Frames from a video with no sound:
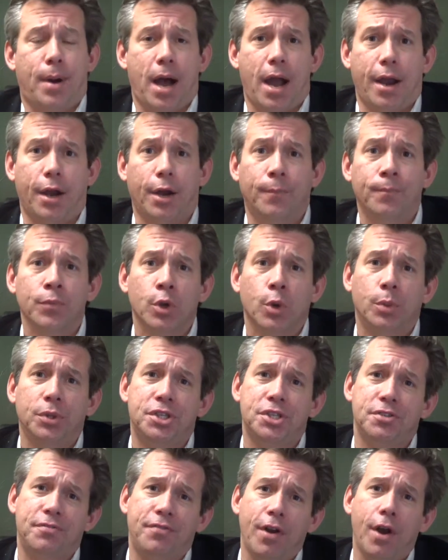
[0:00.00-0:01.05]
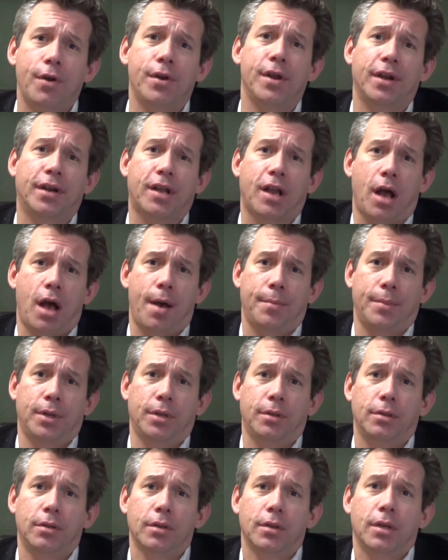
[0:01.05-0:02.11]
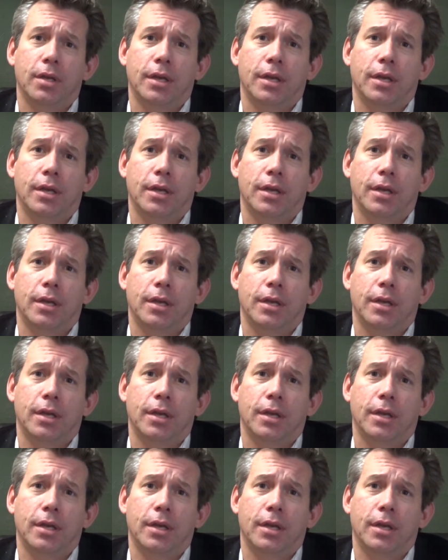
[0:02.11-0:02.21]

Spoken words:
buyer, which is very uncommon